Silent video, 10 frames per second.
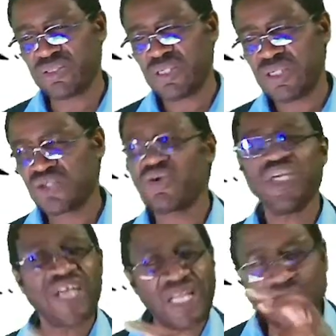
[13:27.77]
So
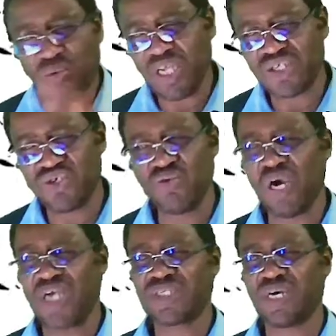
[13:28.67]
in other words, you
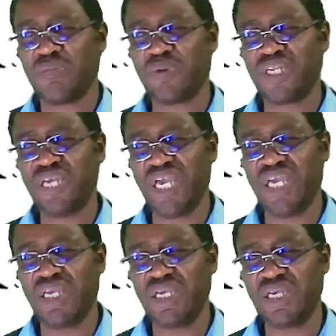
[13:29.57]
as company
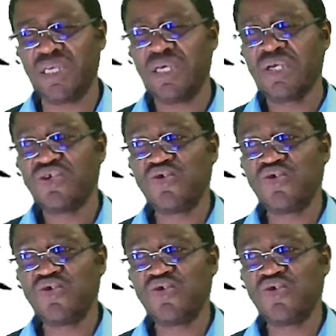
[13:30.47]
A, you